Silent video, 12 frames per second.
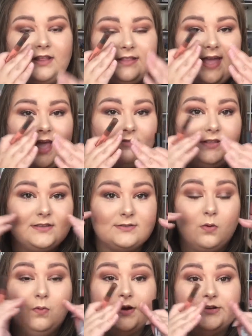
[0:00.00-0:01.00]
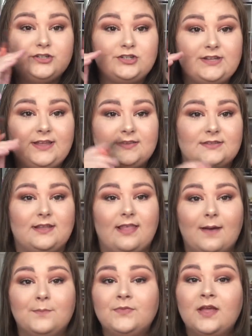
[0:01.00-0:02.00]
Like they have like this orange tint to
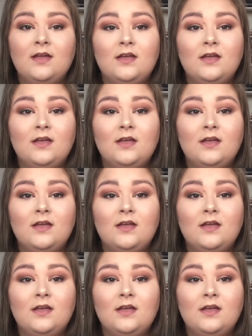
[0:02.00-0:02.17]
them,